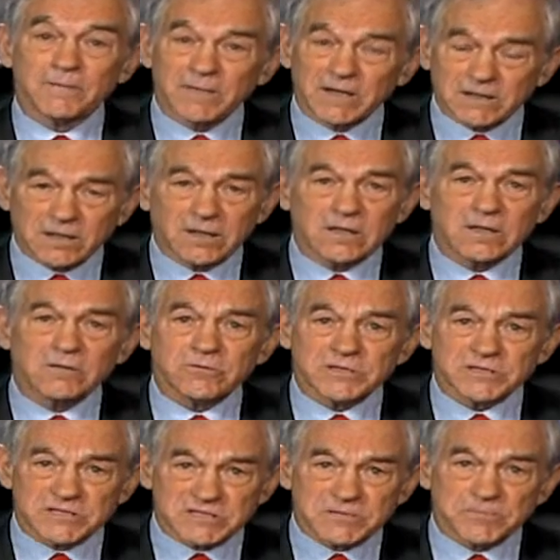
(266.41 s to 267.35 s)
But
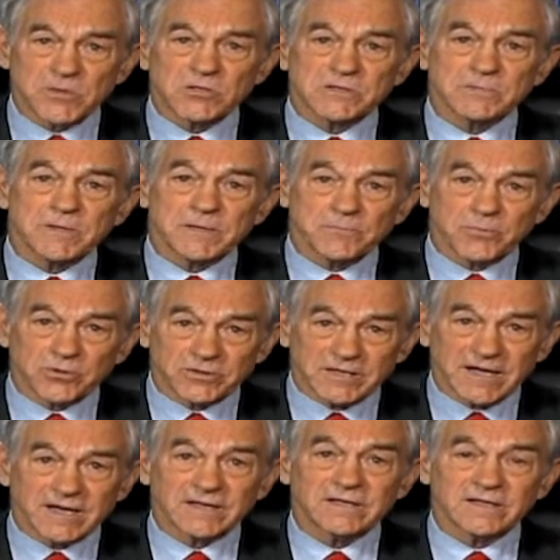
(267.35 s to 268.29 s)
Congress is supposed to be
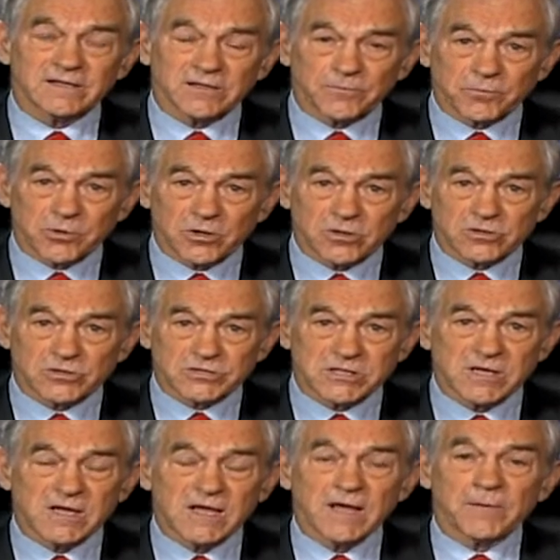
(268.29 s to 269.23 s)
protecting the purse.